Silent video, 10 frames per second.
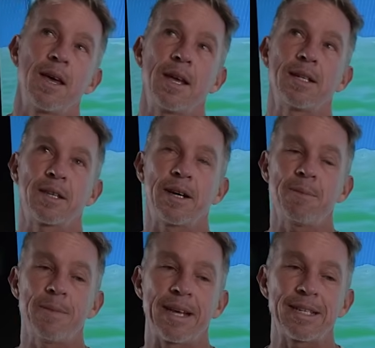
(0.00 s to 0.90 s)
it's going
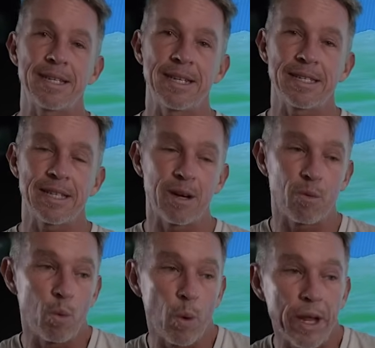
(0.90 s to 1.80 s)
to make sense that
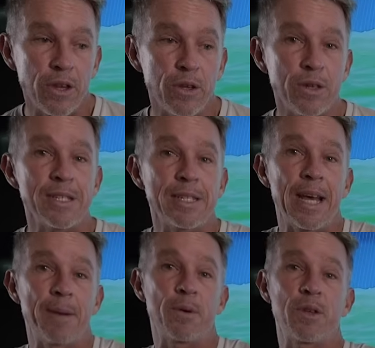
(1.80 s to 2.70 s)
when you
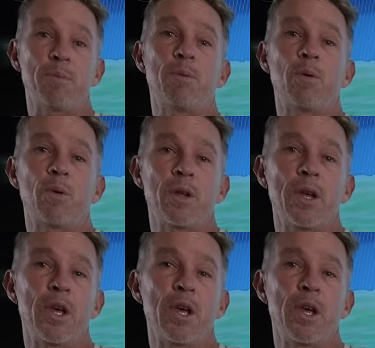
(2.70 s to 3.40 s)
stand up on your board,